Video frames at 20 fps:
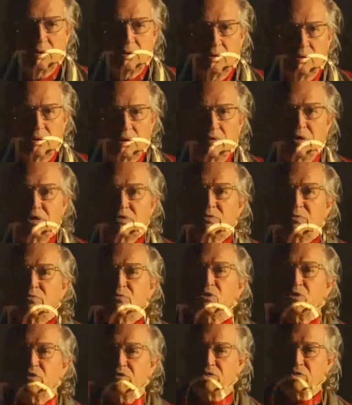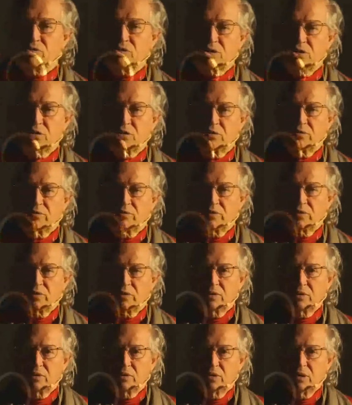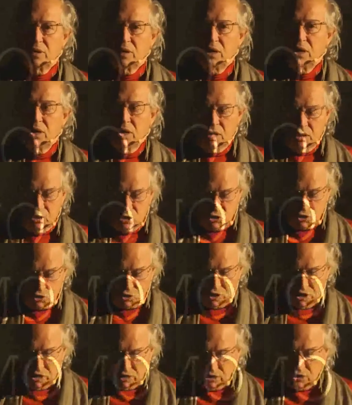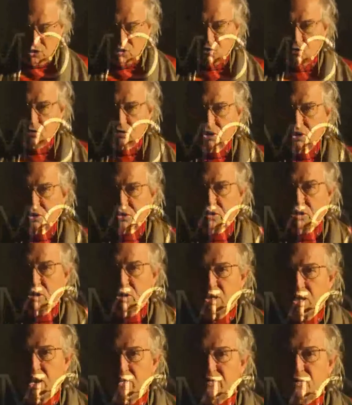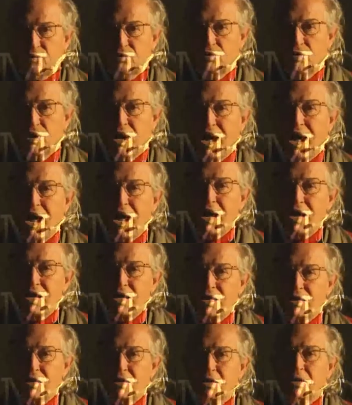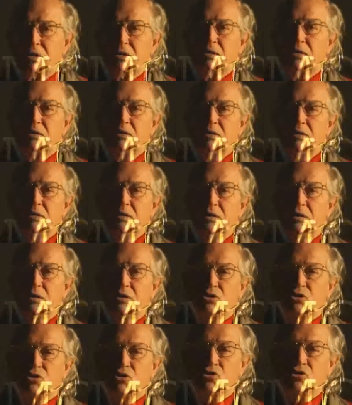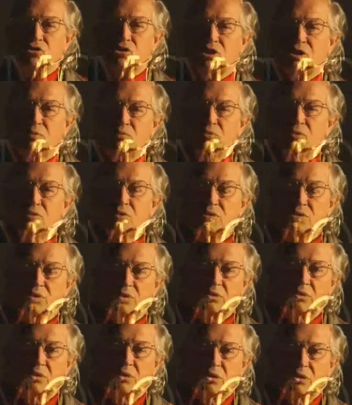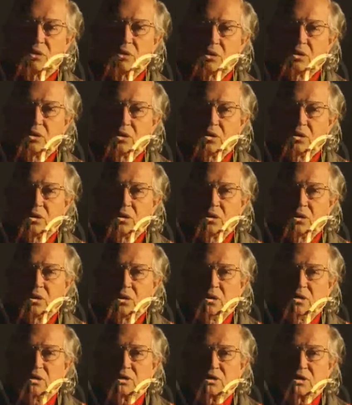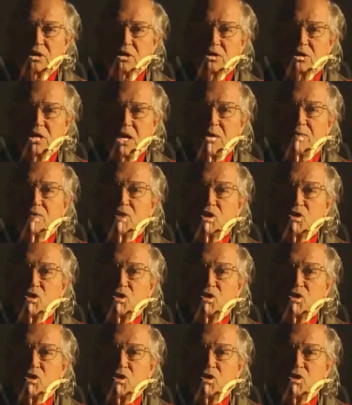Otherwise, you'll be refused. So he understood that he have to hide through symbols sometimes the